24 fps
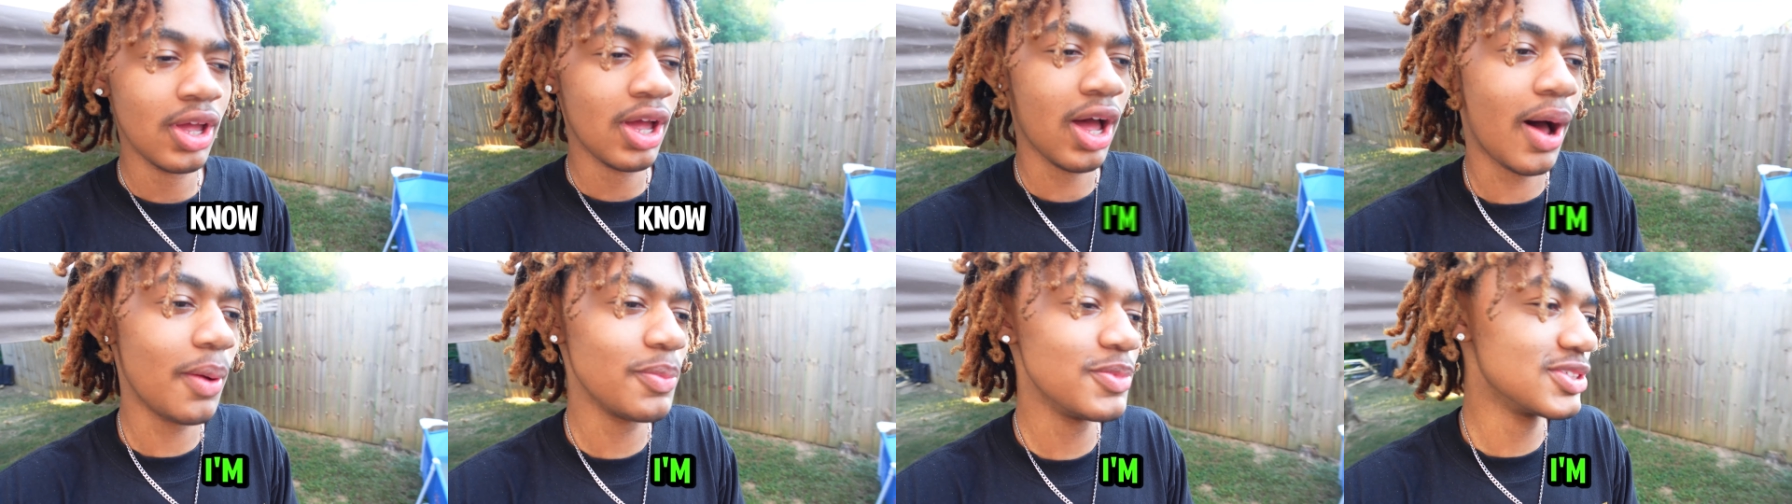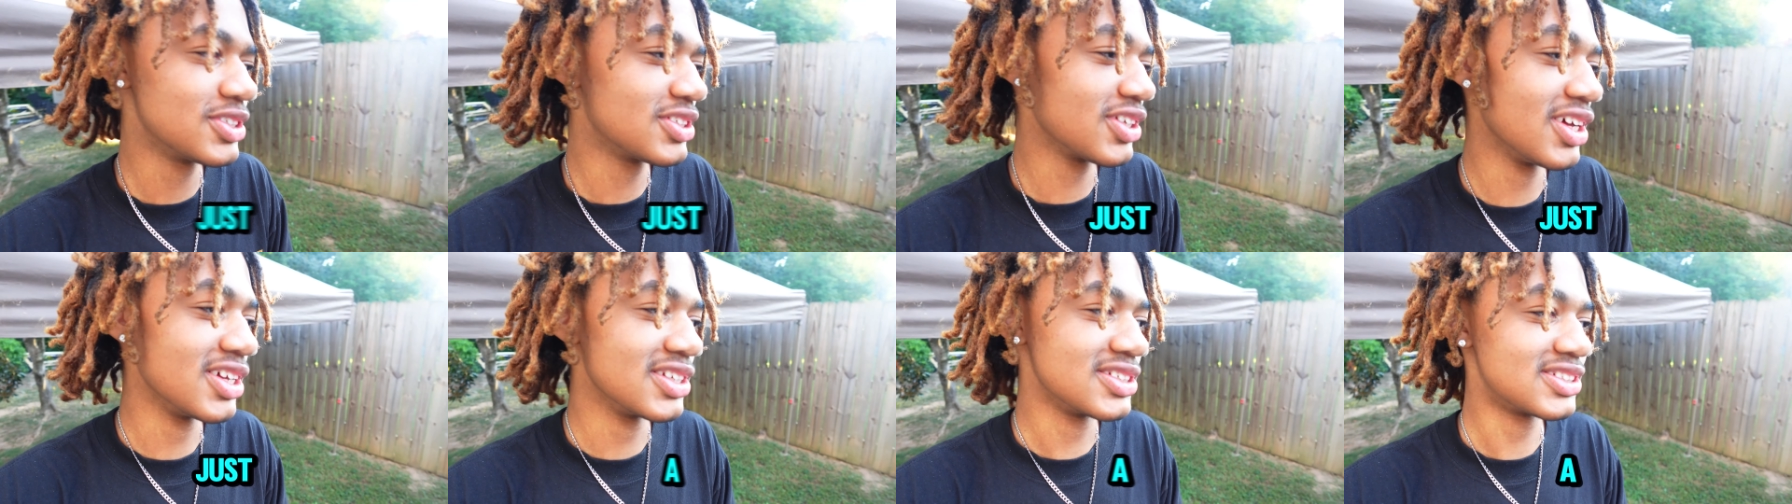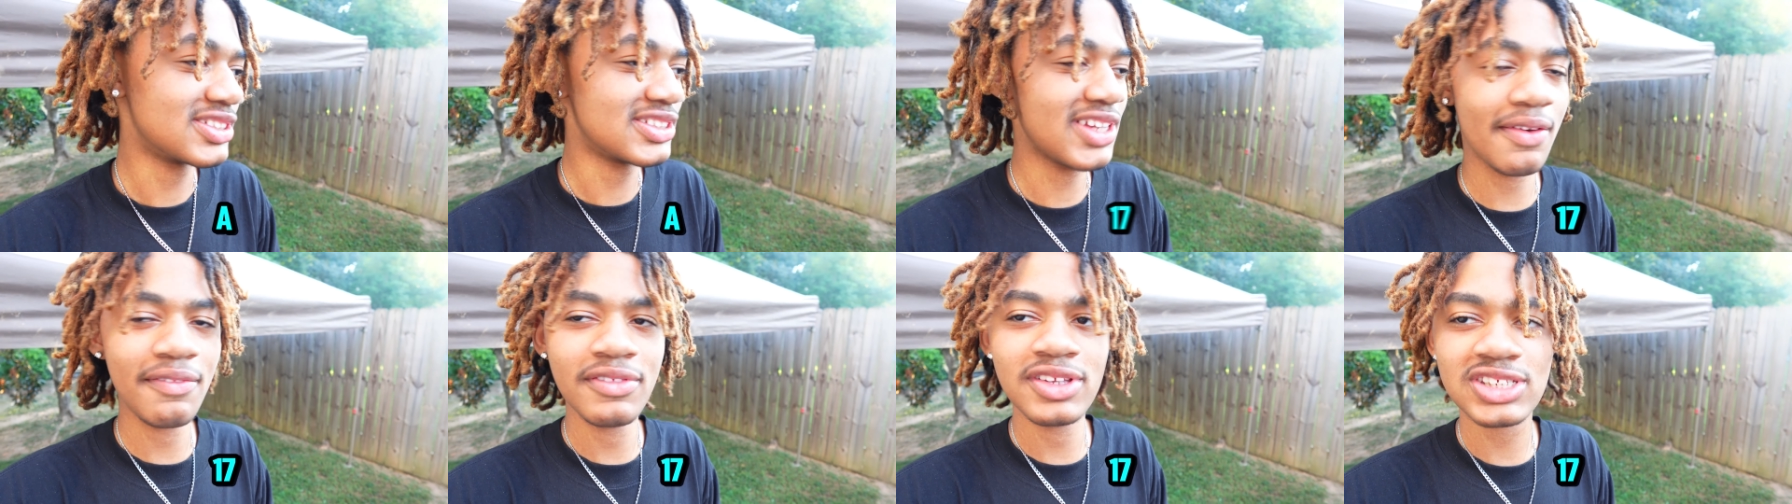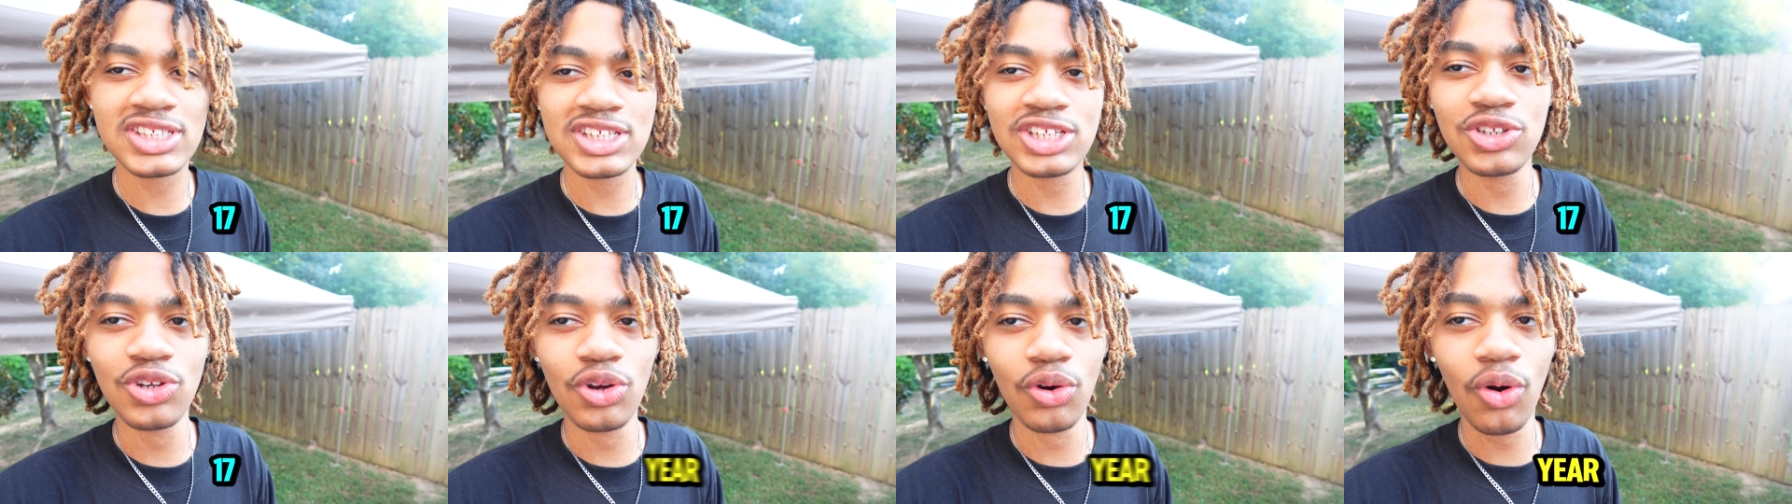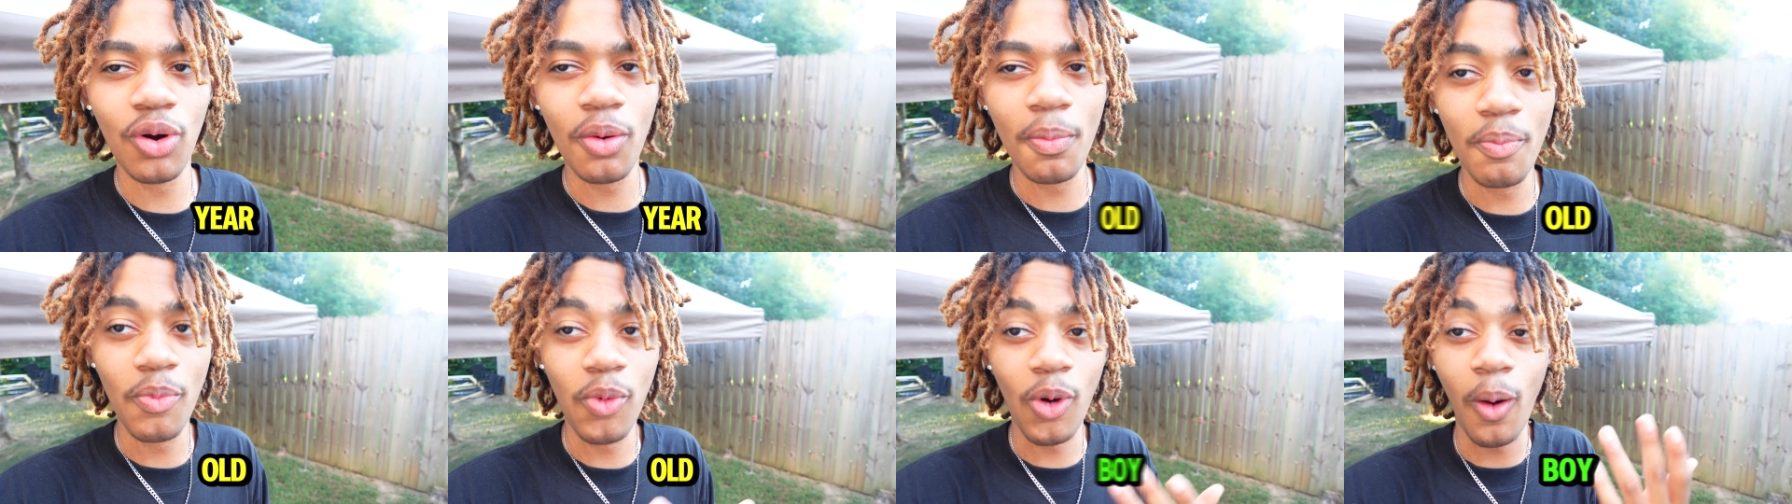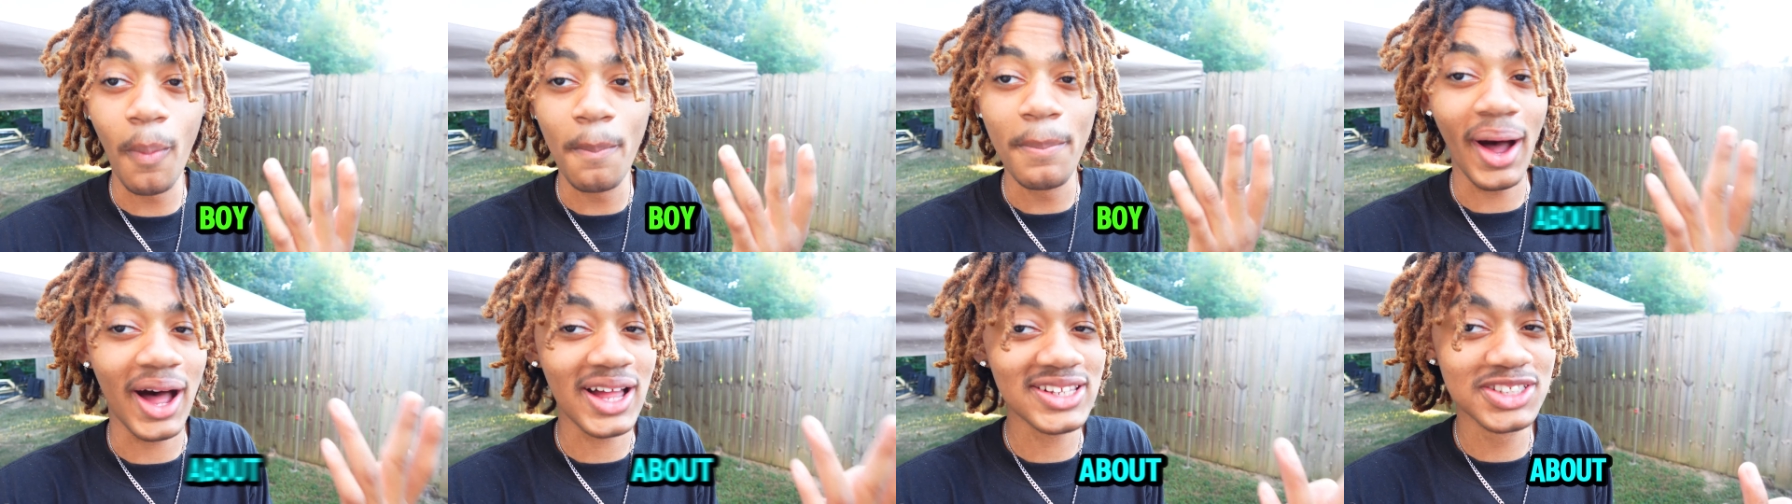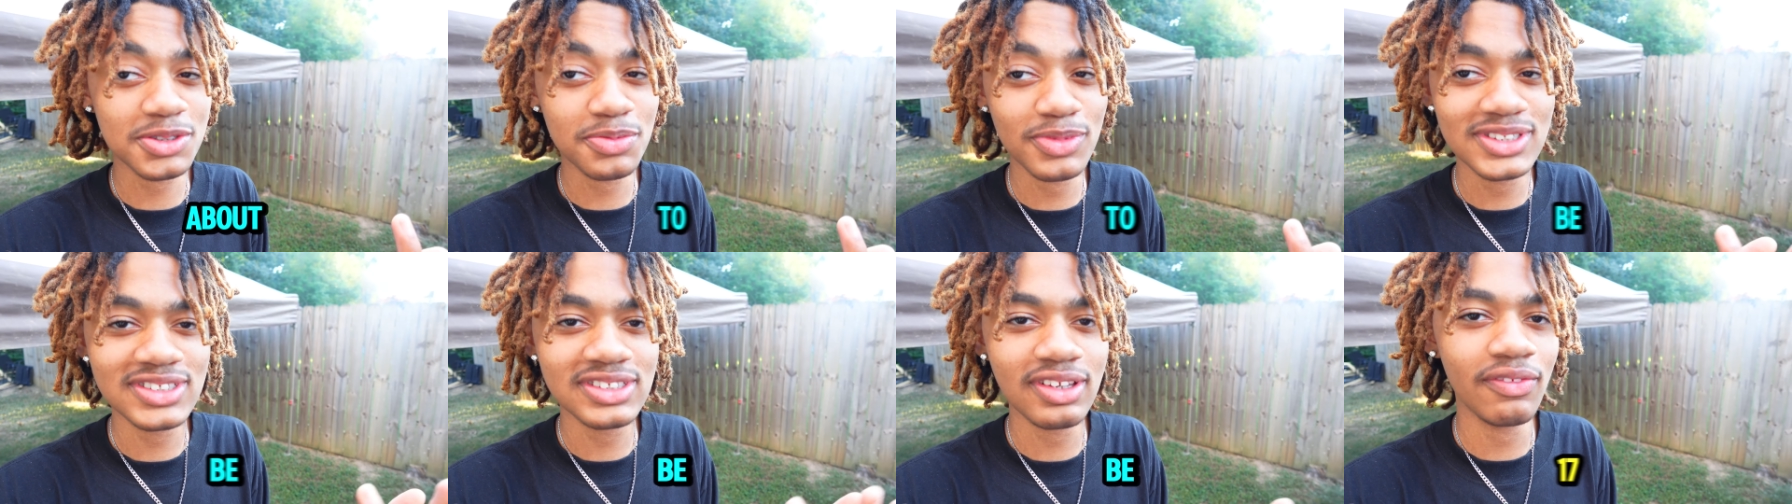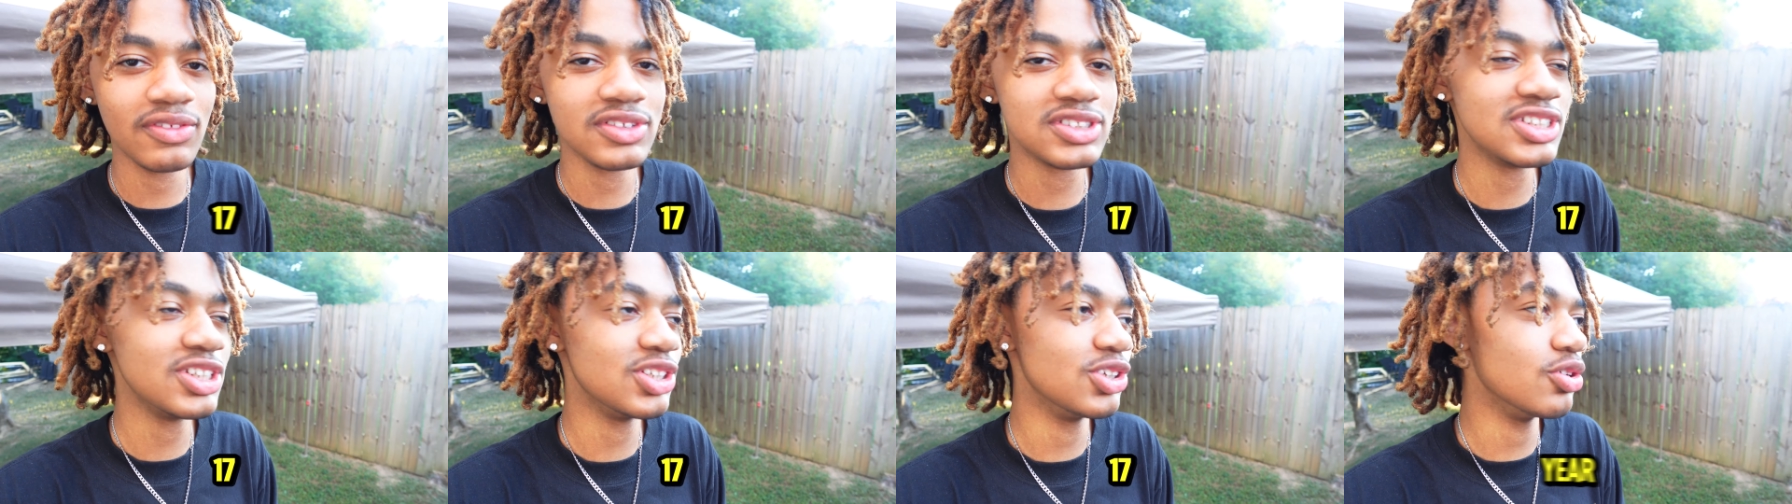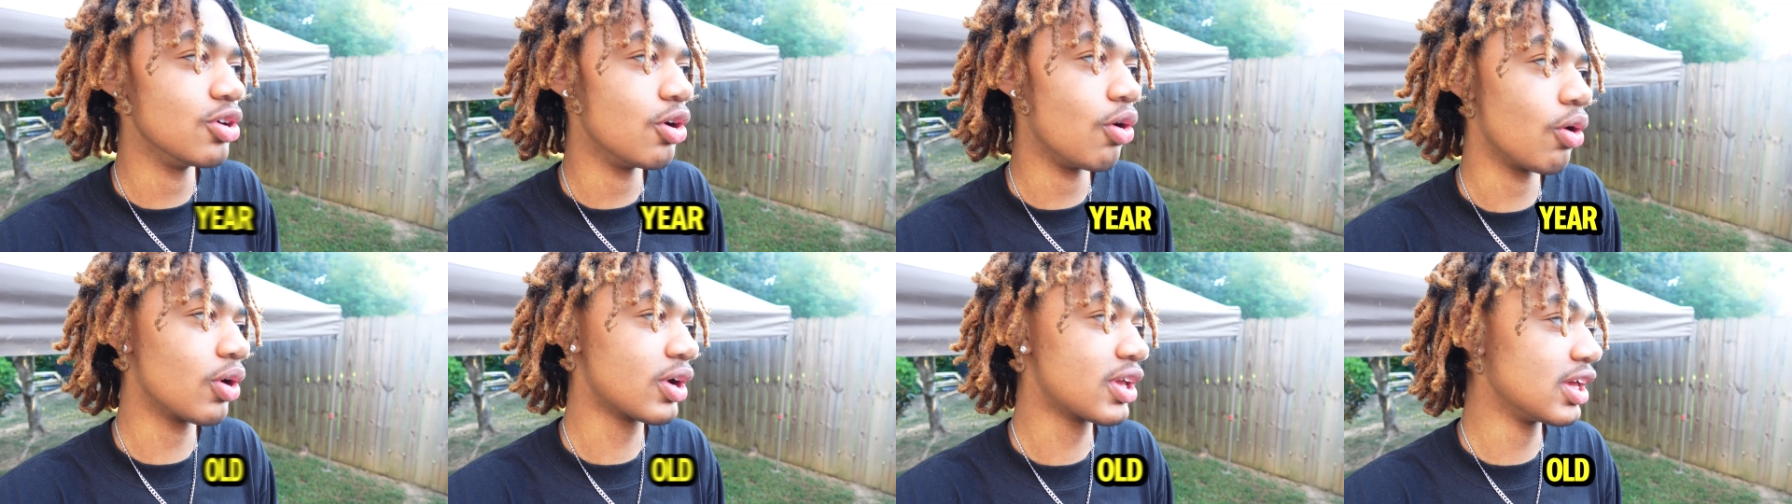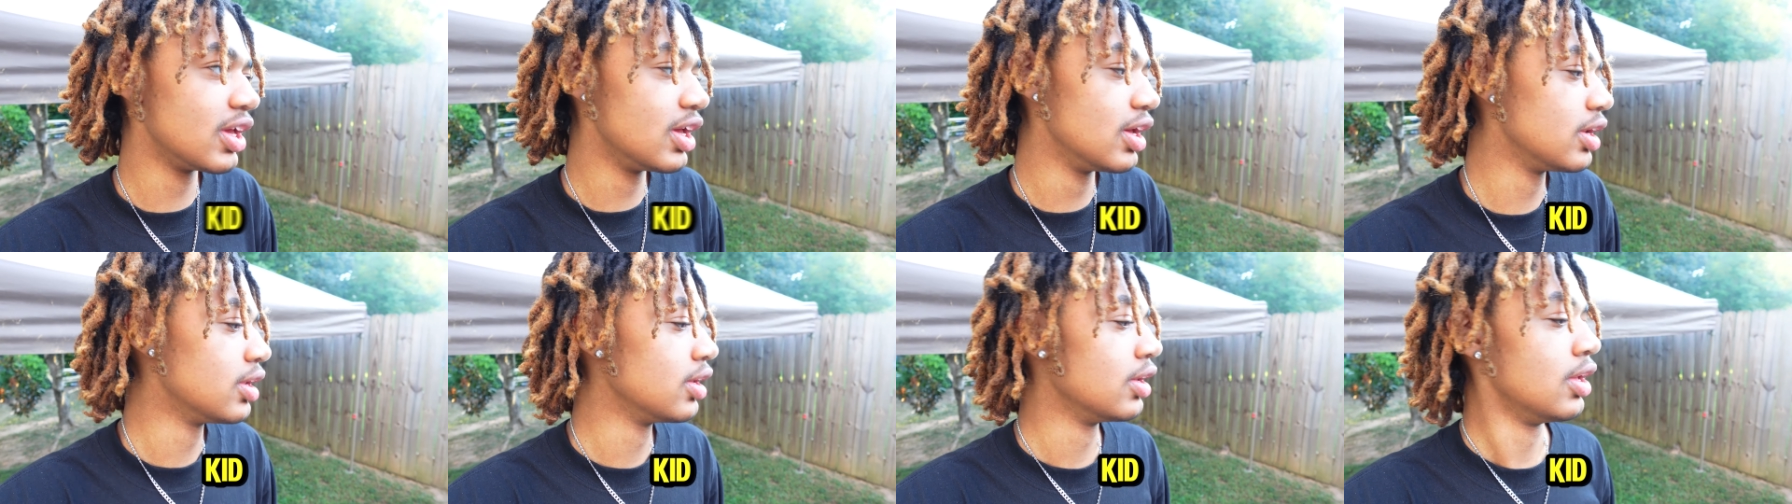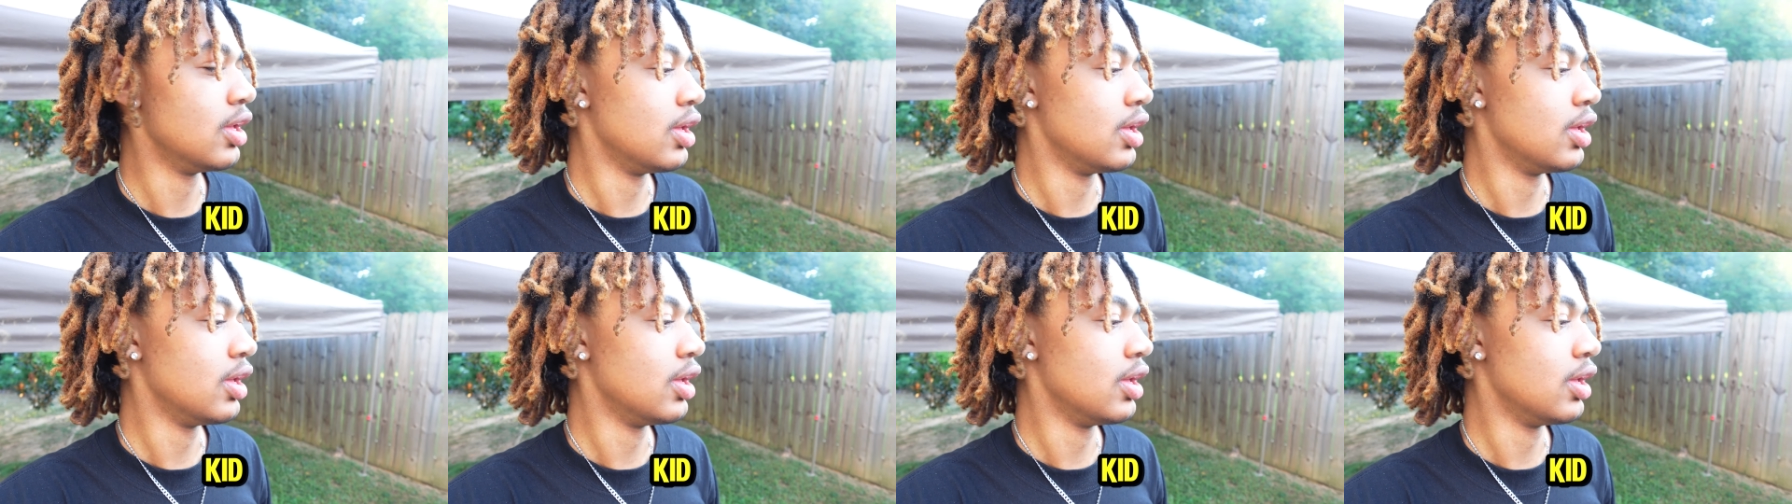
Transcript: i'm just a 17 year old well about to be 17 year old kid